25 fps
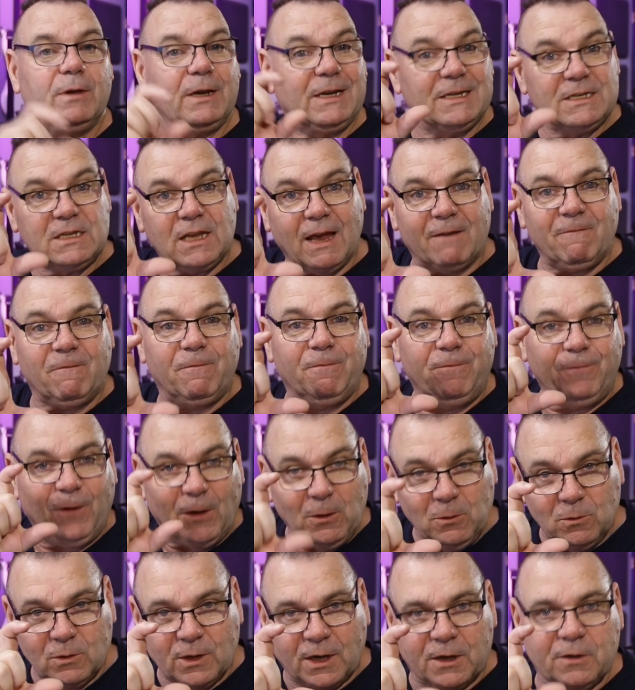because that
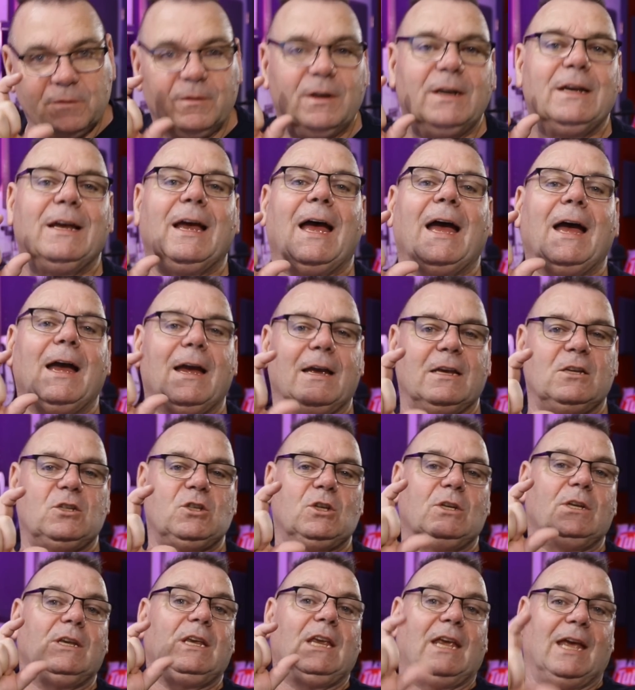fold over actually